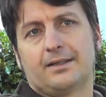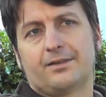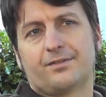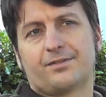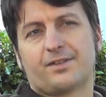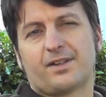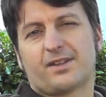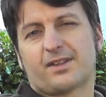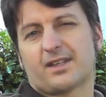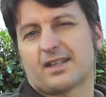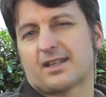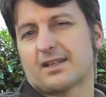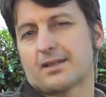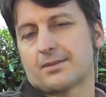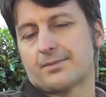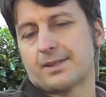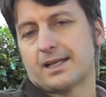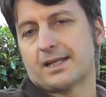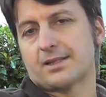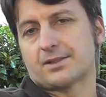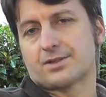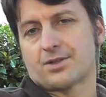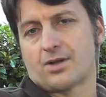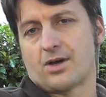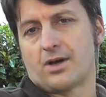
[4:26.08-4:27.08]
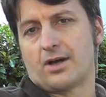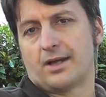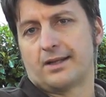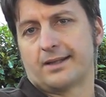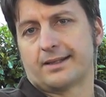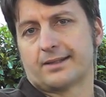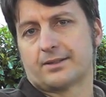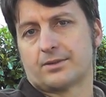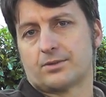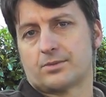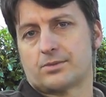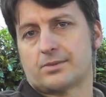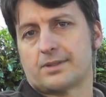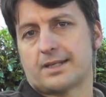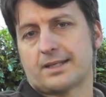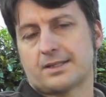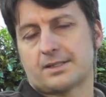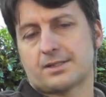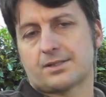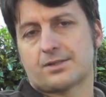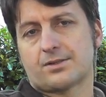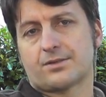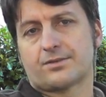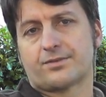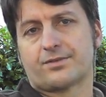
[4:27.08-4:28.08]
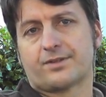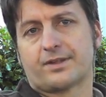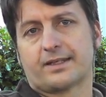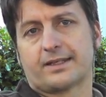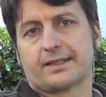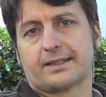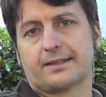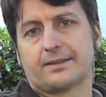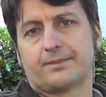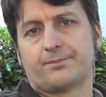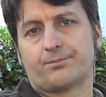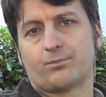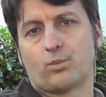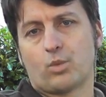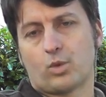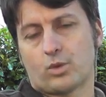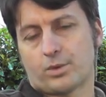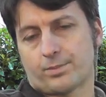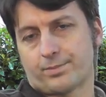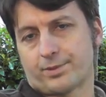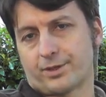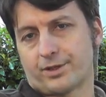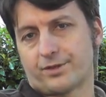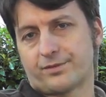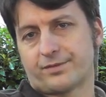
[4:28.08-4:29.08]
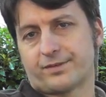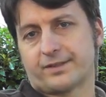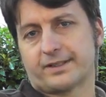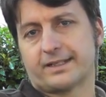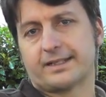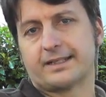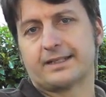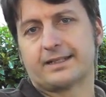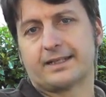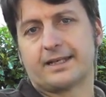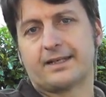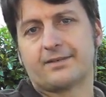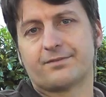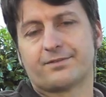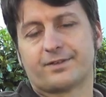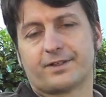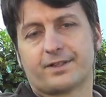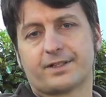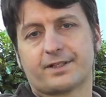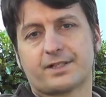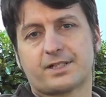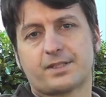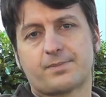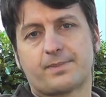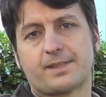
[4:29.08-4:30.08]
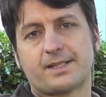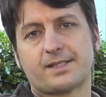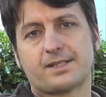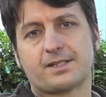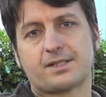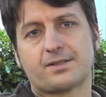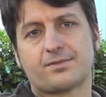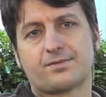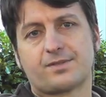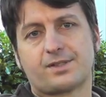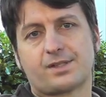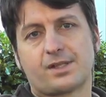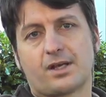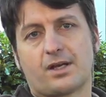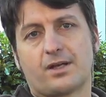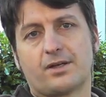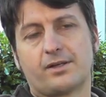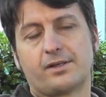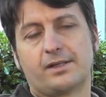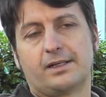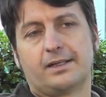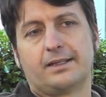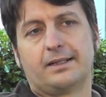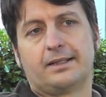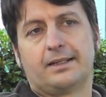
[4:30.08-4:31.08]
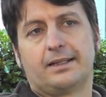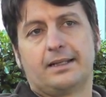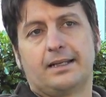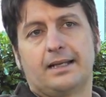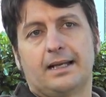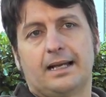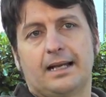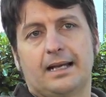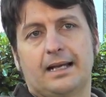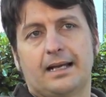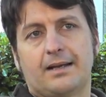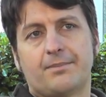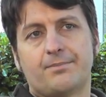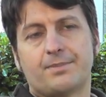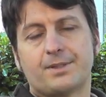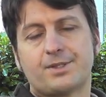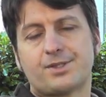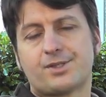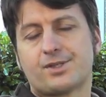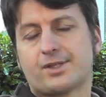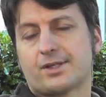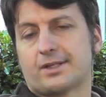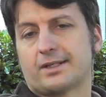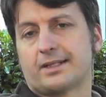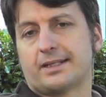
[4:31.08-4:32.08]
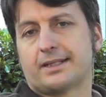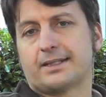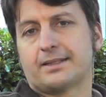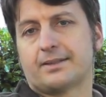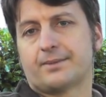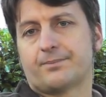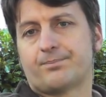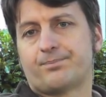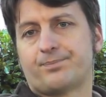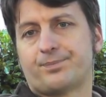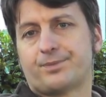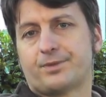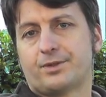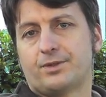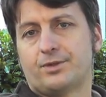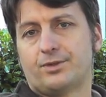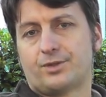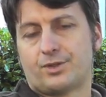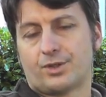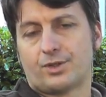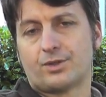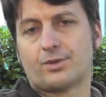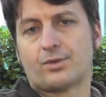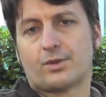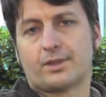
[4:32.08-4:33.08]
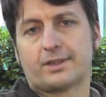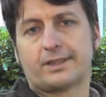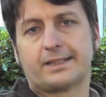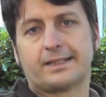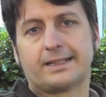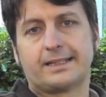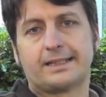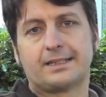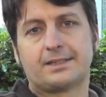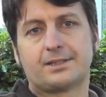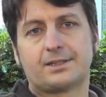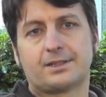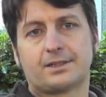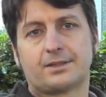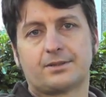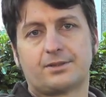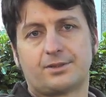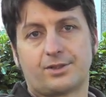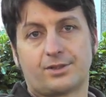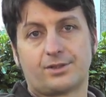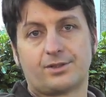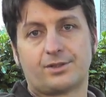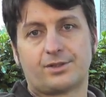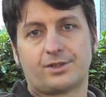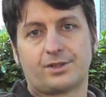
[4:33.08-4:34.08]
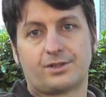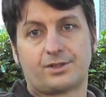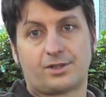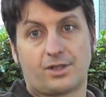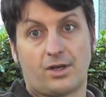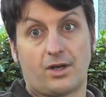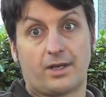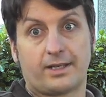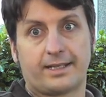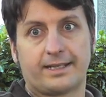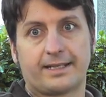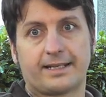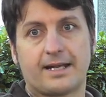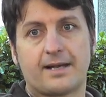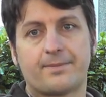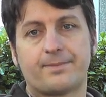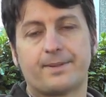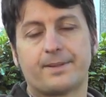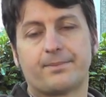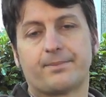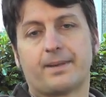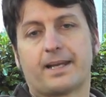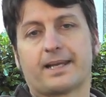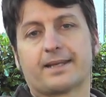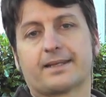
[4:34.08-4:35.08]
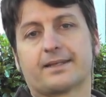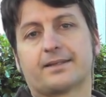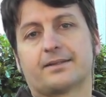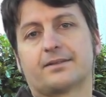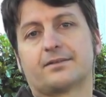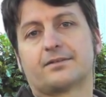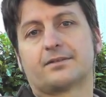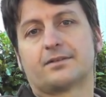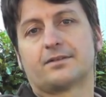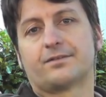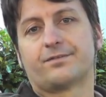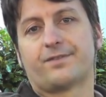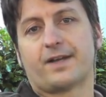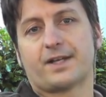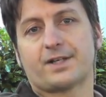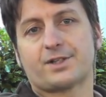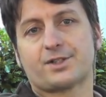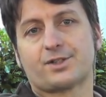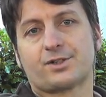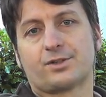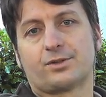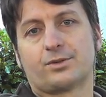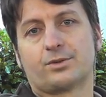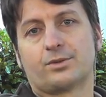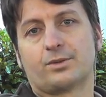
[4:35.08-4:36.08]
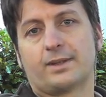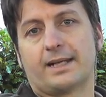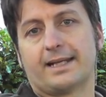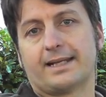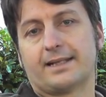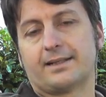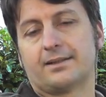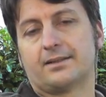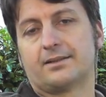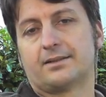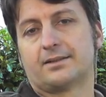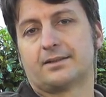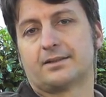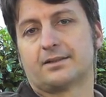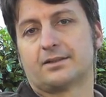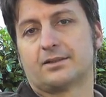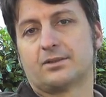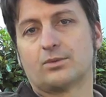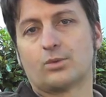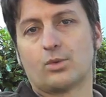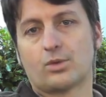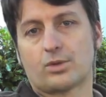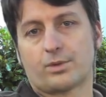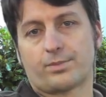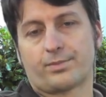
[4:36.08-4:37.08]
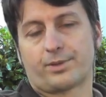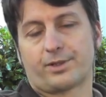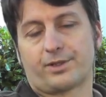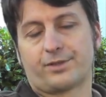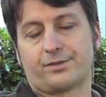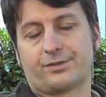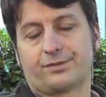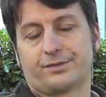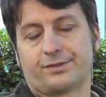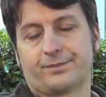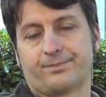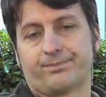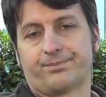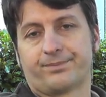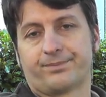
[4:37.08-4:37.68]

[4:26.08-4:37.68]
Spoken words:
if you're thinking about tiling, all that sort of thing, waterproofing can get very expensive. So, but certainly do what you need to do to tidy it up and make it functional and waterproof.